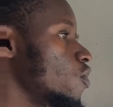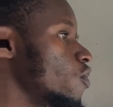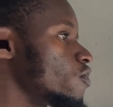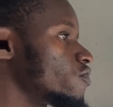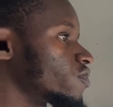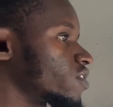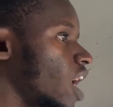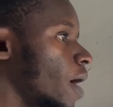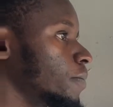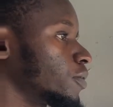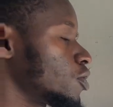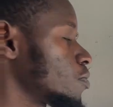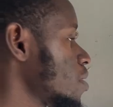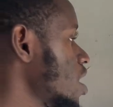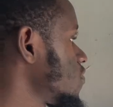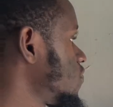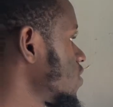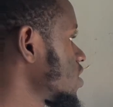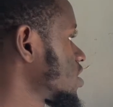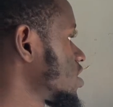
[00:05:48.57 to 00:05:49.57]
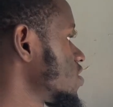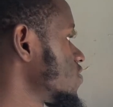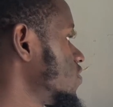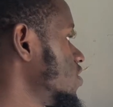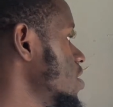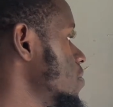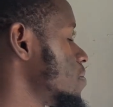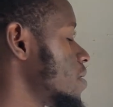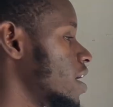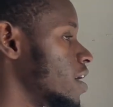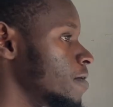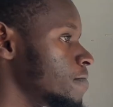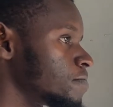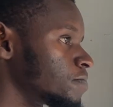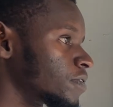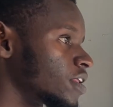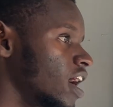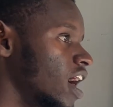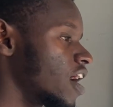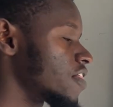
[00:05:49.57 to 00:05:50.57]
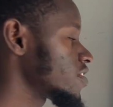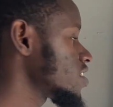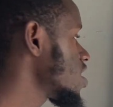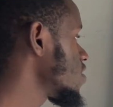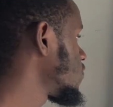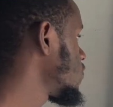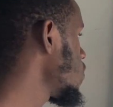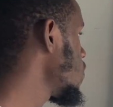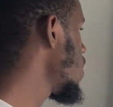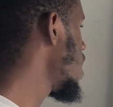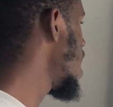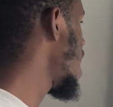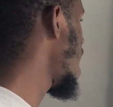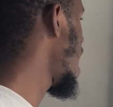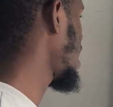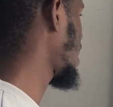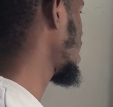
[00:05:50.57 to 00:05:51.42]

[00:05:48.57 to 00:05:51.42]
of capital by effective labor. And therefore, I